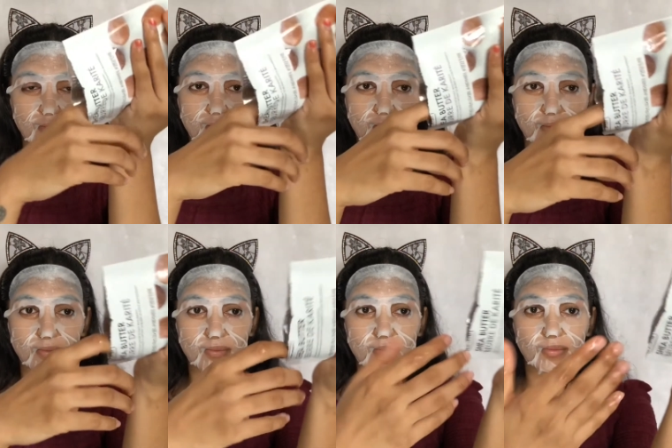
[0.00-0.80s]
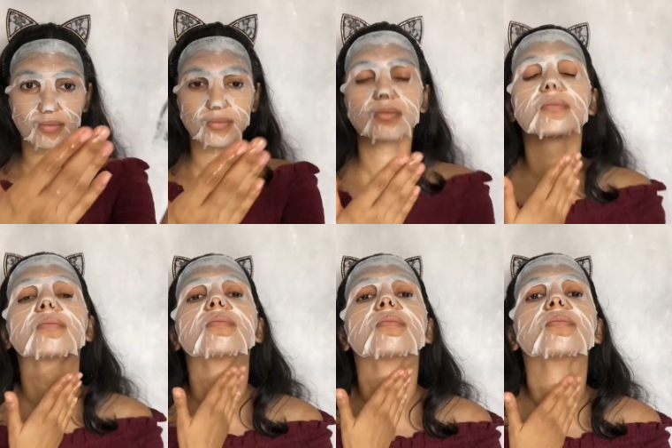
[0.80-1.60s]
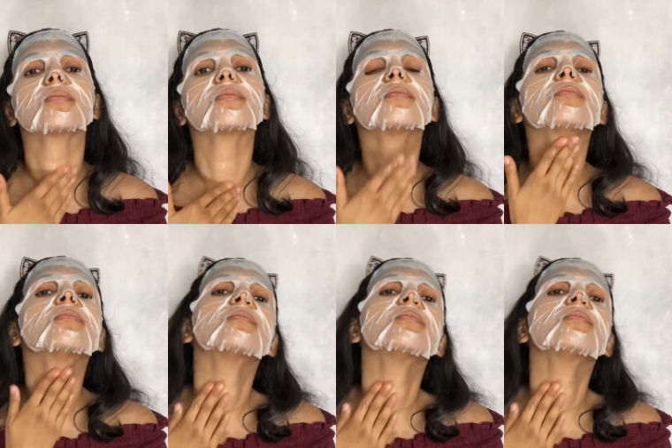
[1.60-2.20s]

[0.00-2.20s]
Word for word: Use the extra serum around your